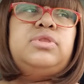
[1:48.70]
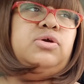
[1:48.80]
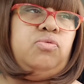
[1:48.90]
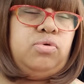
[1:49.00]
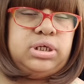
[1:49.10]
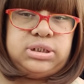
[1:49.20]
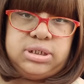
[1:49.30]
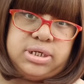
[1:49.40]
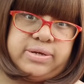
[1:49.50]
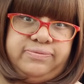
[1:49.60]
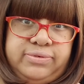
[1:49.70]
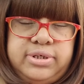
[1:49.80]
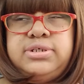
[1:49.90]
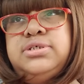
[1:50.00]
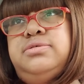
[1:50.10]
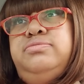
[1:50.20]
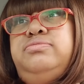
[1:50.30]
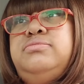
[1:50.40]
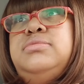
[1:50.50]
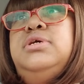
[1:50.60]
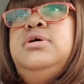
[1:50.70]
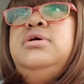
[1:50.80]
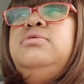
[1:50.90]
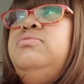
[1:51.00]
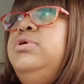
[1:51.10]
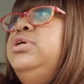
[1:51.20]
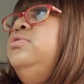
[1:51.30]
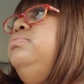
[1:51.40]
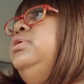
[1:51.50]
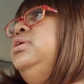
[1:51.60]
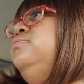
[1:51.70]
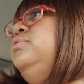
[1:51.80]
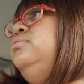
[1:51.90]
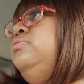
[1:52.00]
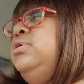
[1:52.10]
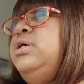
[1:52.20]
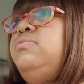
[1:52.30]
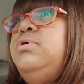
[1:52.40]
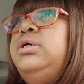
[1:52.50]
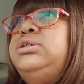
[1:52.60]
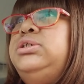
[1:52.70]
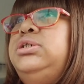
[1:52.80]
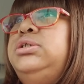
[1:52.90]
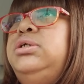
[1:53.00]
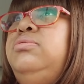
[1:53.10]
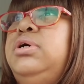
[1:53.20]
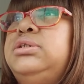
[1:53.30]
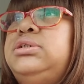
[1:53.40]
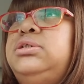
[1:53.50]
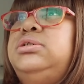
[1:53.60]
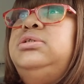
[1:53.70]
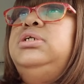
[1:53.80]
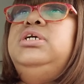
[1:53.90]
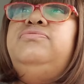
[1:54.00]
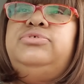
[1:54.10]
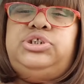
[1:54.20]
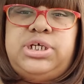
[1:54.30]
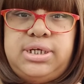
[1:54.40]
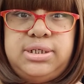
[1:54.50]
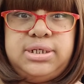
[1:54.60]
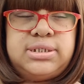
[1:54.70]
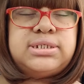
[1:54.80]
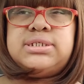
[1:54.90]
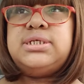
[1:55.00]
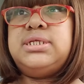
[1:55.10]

watching Netflix. When you believe it, what I watched? Uh, I watched uh, Evil Genius